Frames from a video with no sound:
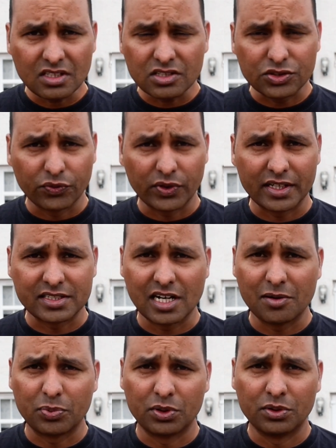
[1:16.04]
So for
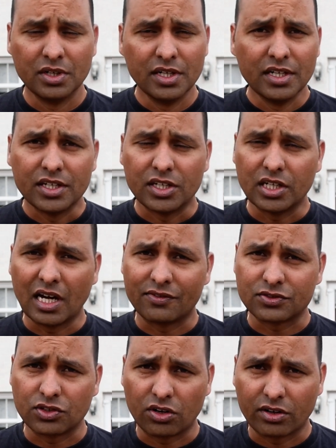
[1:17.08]
example, you
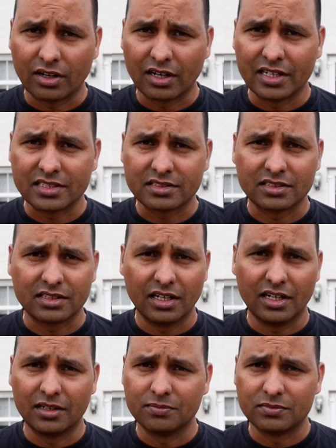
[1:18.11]
have SOC analyst,
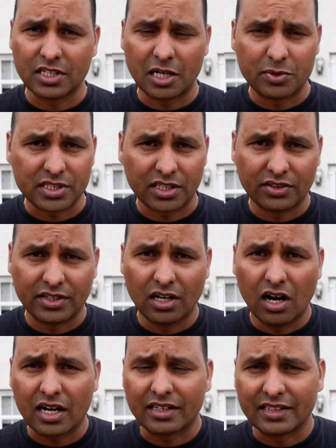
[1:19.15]
cybersecurity
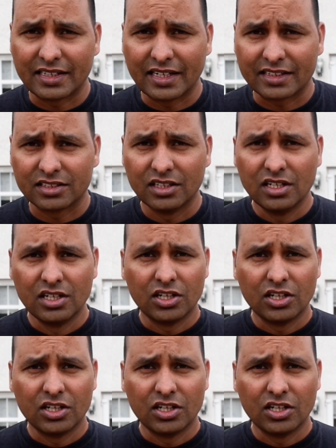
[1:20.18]
architect,